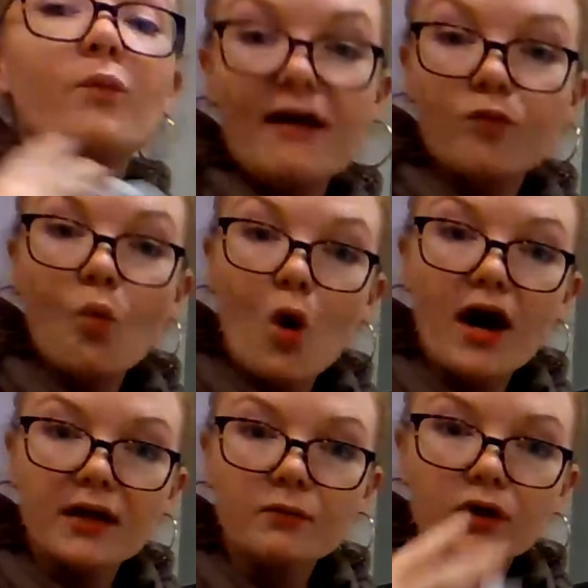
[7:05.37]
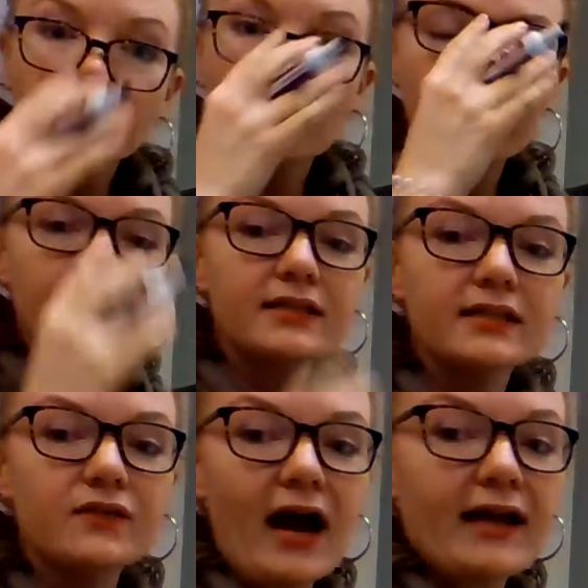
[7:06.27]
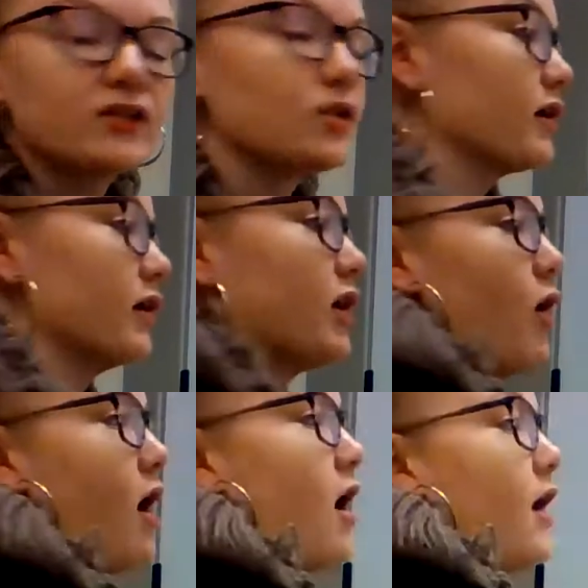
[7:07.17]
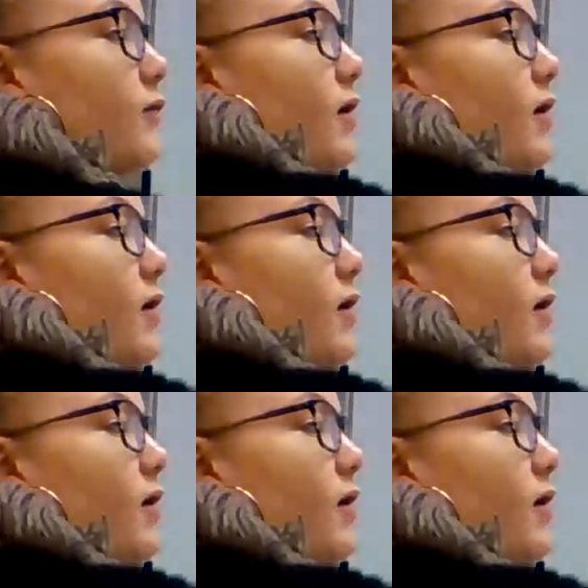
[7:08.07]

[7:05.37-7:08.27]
have one more thing we need to divide. So we're going to go all the way